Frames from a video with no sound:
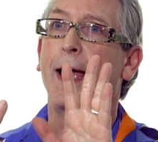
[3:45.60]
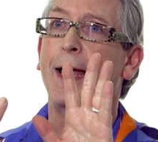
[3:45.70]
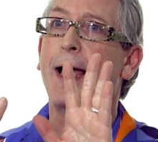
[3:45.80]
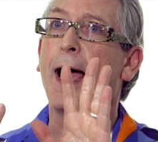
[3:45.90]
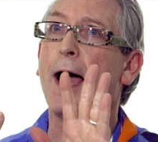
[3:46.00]

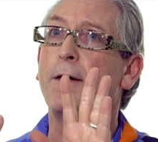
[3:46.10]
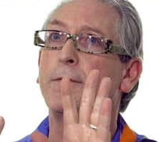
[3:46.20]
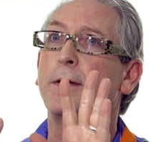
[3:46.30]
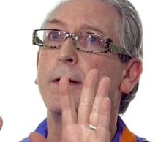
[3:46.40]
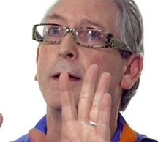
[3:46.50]
and
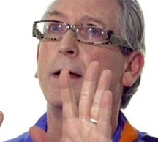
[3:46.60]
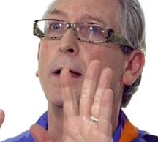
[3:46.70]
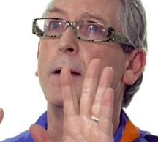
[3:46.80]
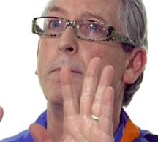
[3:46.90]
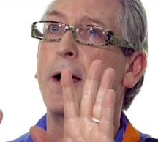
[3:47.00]
have
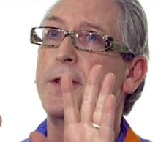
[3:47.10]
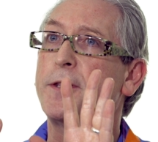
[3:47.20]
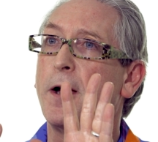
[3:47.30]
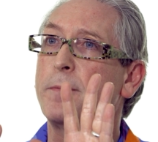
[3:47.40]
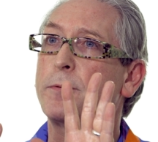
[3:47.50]
my
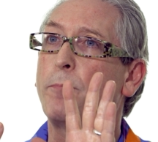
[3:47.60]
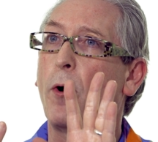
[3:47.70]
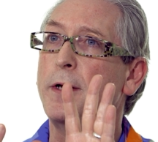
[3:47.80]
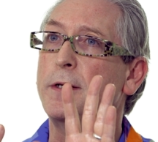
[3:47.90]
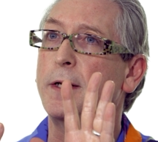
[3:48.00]
thumbs
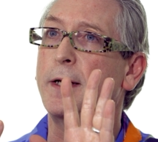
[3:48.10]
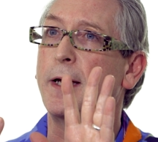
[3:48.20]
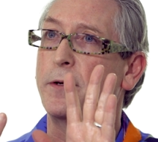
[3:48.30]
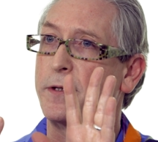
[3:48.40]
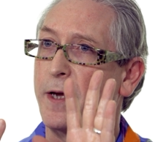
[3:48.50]

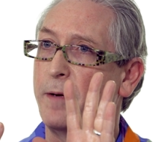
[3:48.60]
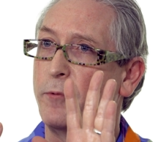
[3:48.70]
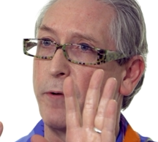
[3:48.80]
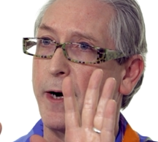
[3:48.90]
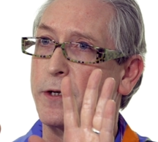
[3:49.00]
pointing in the
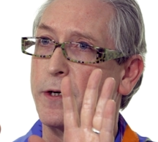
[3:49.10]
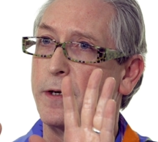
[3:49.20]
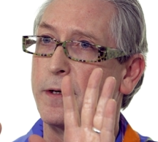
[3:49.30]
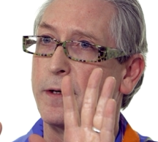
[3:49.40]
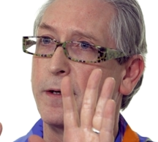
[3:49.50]
same
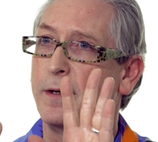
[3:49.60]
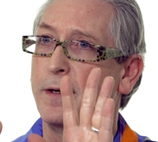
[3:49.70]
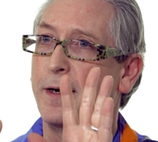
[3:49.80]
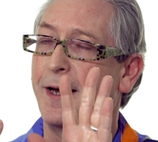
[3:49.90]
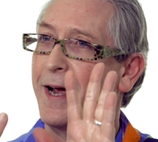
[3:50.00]
direction.
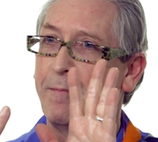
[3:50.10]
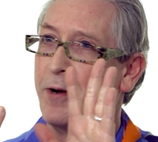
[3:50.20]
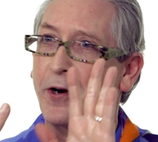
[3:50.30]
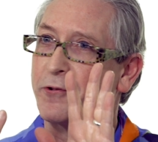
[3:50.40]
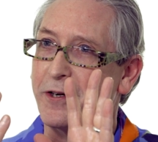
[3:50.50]
And
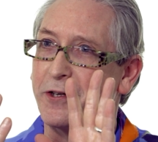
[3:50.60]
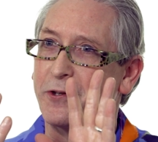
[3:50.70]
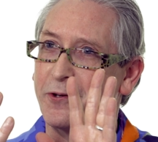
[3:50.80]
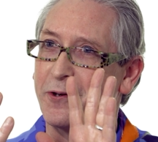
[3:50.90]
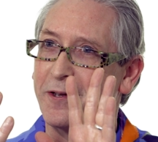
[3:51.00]
I'm not ready
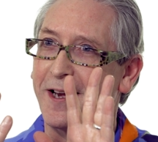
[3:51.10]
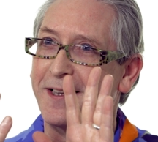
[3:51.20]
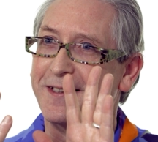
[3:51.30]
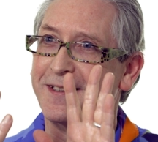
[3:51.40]
to do that.